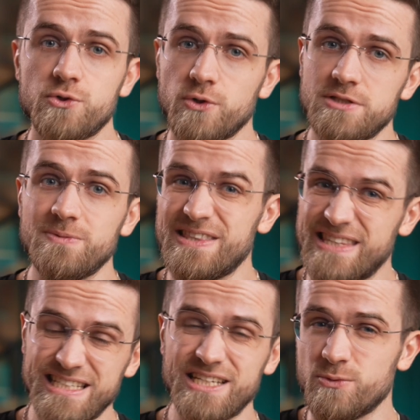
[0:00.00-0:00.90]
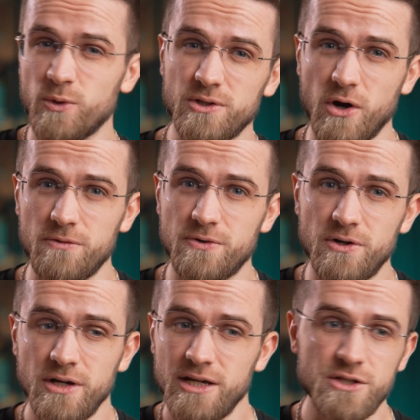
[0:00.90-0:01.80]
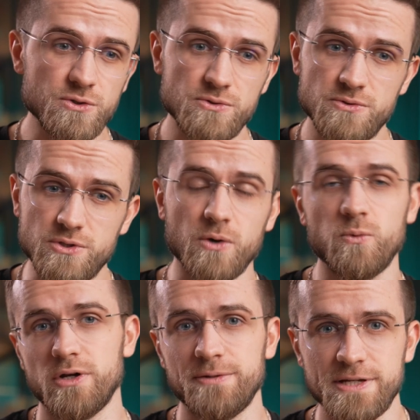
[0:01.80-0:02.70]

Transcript: Trust me, this is one offer you don't want to